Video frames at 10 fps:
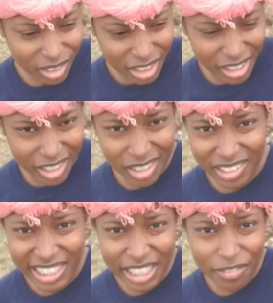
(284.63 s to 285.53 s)

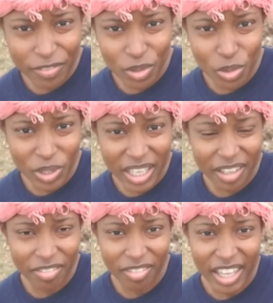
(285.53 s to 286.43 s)
cooking seafood
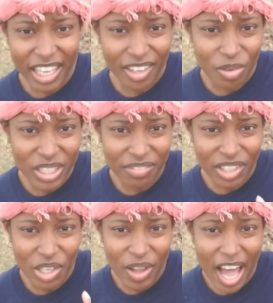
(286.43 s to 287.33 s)
if they don't
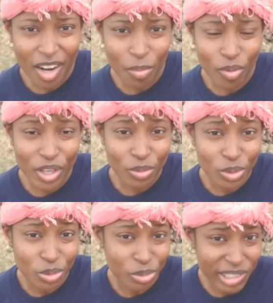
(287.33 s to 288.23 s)
even know how to boil
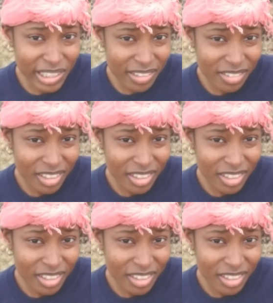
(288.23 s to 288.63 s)
noodles.